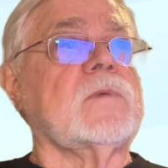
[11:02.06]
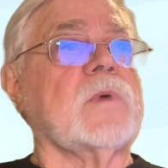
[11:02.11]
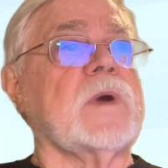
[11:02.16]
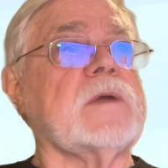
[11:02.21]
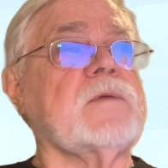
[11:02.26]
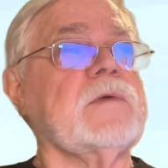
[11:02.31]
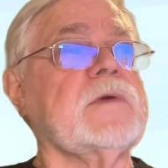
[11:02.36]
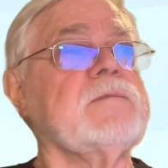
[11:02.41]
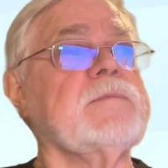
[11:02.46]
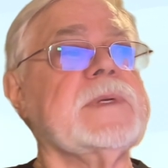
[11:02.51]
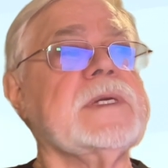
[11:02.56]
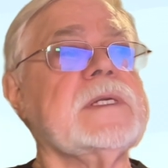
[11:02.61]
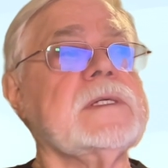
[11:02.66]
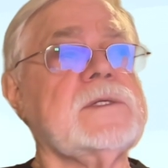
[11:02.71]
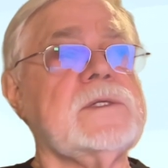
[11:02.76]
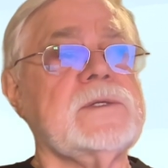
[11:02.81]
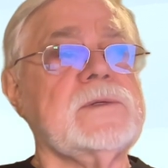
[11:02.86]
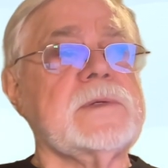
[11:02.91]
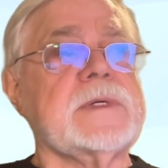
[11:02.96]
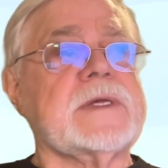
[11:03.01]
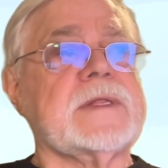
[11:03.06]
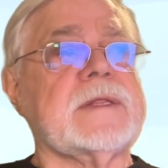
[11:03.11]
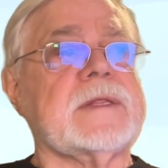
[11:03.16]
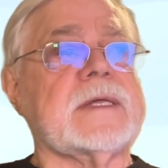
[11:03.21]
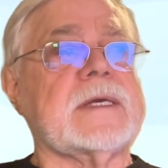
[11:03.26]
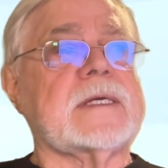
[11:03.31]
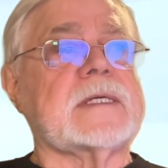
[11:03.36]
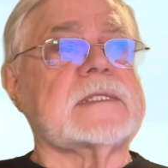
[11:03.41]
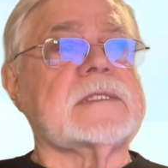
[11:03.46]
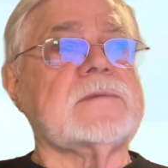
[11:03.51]
way we've been doing
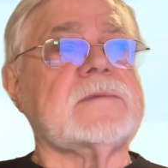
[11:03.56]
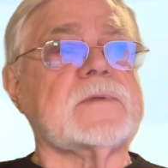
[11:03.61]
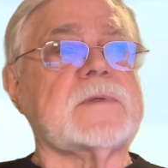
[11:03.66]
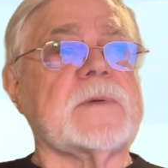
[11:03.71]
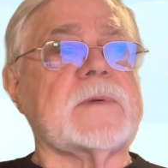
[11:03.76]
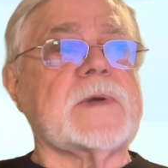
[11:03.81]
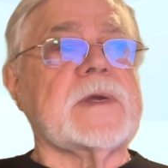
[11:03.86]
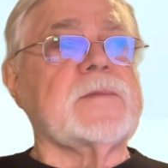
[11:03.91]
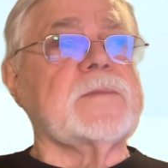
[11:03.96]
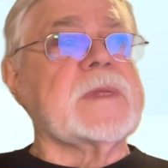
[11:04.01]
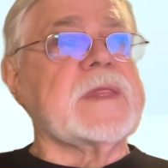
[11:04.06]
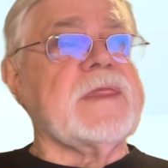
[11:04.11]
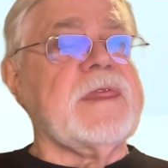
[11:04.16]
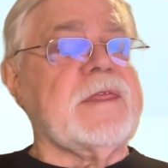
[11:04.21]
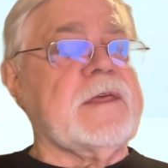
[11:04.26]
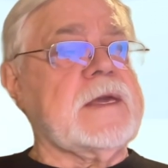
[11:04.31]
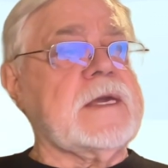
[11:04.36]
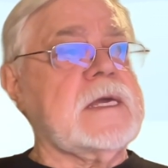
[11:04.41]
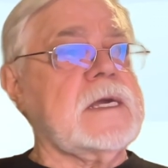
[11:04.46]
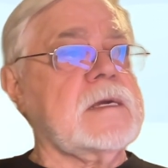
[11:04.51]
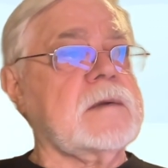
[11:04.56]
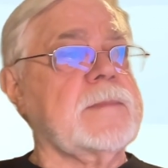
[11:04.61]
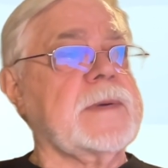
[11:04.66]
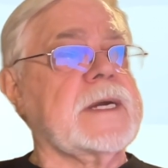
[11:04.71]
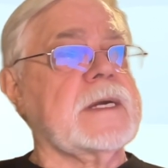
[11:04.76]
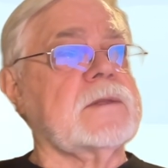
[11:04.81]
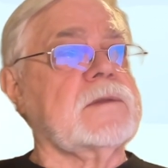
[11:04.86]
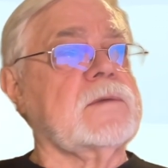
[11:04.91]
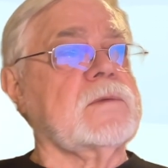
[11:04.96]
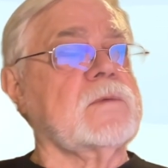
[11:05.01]
things, the way we've been thinking
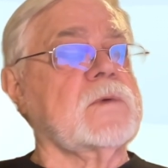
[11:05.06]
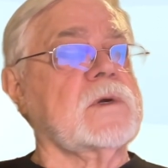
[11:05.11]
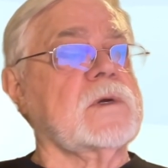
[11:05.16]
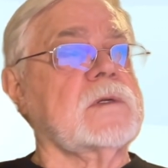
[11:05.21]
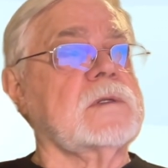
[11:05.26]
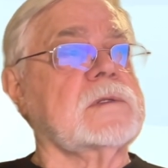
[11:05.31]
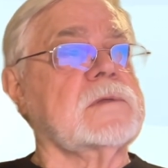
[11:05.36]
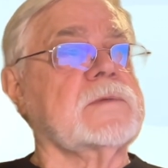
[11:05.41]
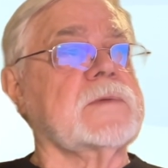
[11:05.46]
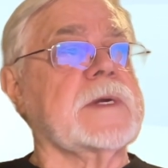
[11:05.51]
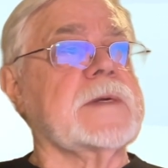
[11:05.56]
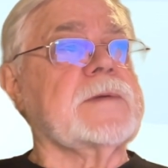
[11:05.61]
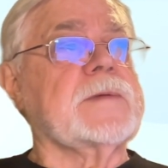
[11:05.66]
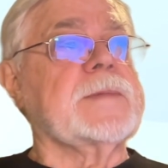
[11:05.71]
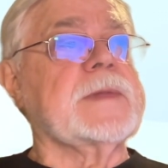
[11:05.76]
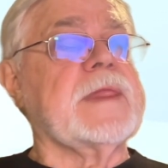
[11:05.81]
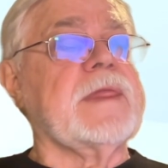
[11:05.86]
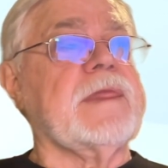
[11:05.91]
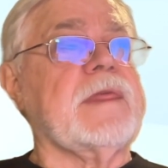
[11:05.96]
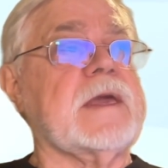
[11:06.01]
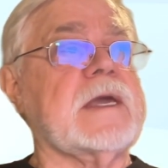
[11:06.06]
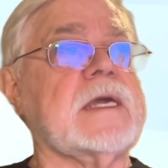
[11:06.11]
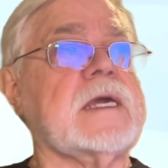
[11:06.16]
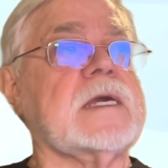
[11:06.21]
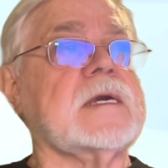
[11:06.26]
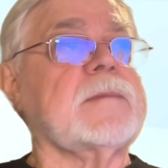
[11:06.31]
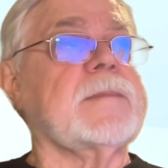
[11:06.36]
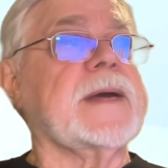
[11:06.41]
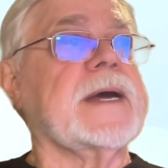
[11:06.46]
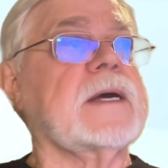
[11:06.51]
about the world, the way we've been
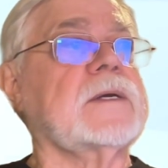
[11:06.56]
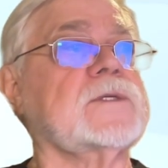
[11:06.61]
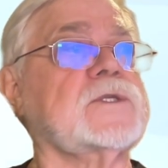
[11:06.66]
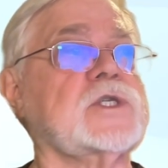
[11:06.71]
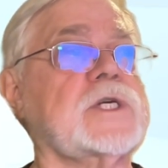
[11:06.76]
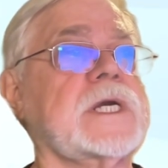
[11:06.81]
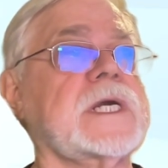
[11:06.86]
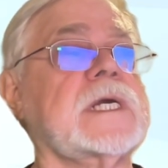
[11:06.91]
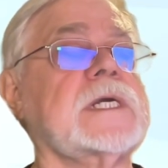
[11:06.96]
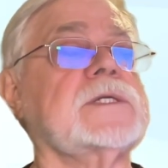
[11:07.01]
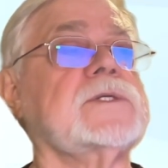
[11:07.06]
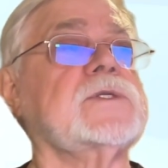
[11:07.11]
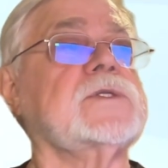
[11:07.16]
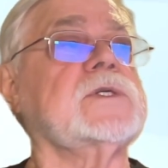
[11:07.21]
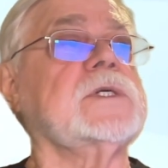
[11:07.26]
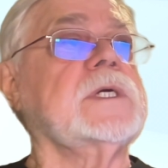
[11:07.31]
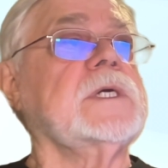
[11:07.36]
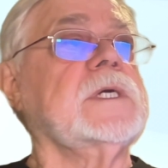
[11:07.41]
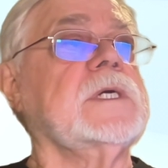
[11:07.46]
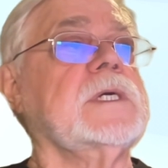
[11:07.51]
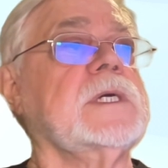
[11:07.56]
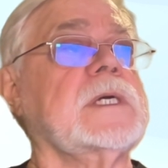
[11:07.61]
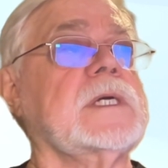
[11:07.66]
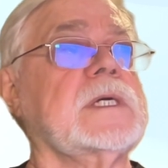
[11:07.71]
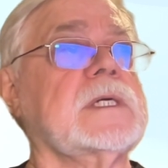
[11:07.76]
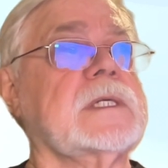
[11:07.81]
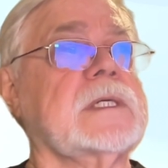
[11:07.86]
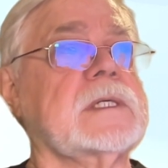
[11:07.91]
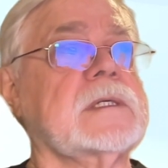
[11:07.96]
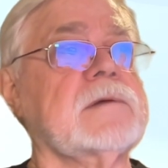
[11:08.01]
thinking about change
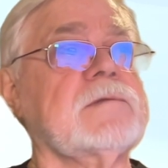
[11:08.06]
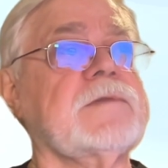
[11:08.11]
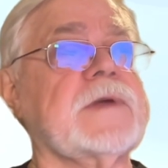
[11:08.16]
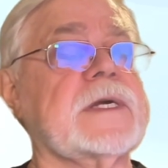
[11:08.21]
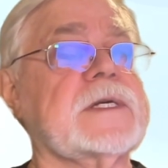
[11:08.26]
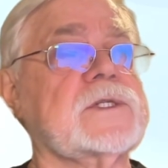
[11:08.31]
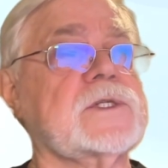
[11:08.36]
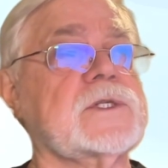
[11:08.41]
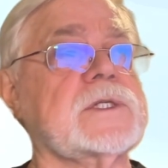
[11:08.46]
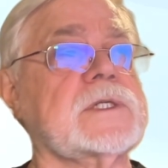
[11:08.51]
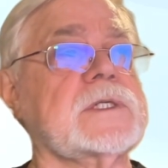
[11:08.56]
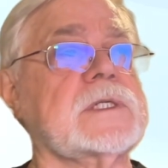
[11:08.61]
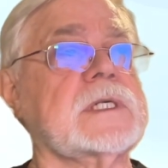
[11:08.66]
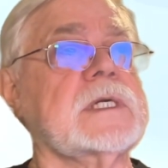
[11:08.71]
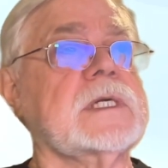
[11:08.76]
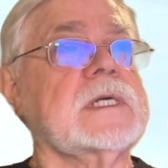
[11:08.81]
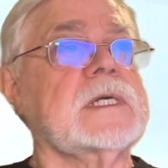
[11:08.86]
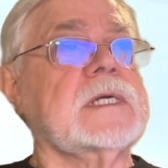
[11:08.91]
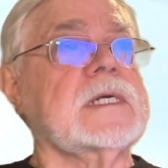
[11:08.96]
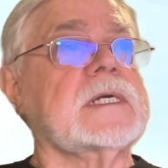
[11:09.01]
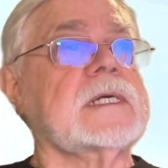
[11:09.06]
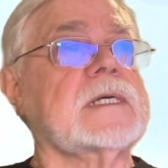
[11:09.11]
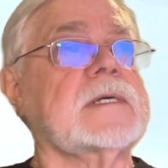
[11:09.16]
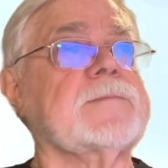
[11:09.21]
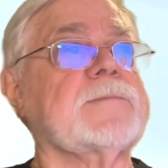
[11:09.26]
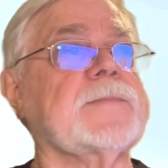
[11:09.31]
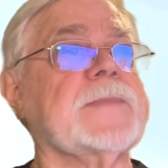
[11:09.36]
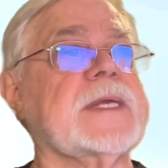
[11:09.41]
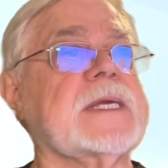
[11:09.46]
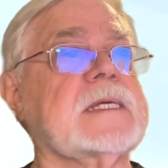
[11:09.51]
and intervention
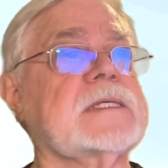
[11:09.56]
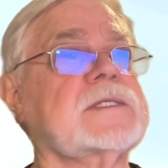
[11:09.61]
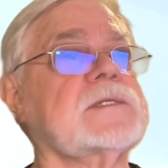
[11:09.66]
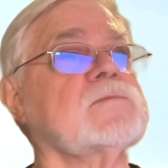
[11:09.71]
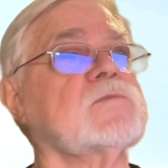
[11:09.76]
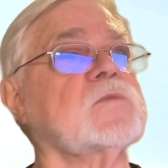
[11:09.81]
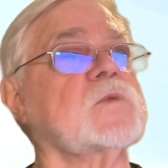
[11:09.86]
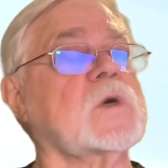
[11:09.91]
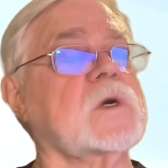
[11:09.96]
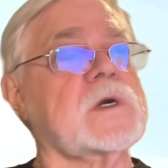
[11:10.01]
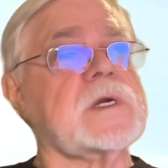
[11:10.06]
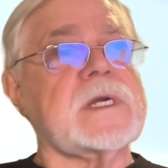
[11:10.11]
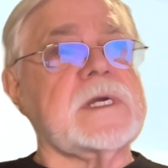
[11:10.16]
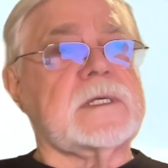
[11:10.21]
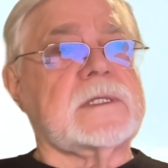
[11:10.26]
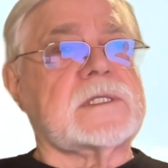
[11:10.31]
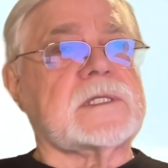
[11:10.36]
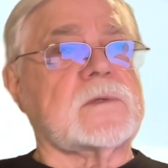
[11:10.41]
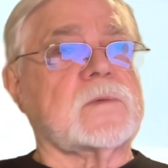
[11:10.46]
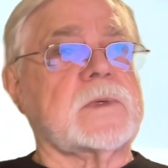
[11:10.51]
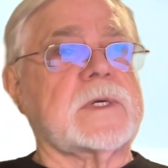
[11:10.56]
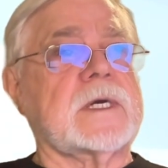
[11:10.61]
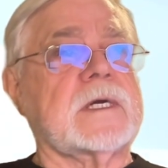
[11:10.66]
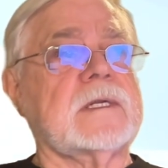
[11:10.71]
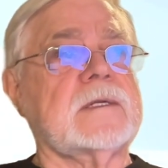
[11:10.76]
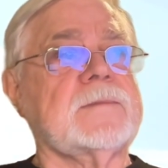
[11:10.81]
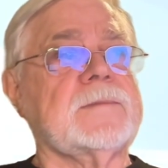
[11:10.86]
isn't working so well.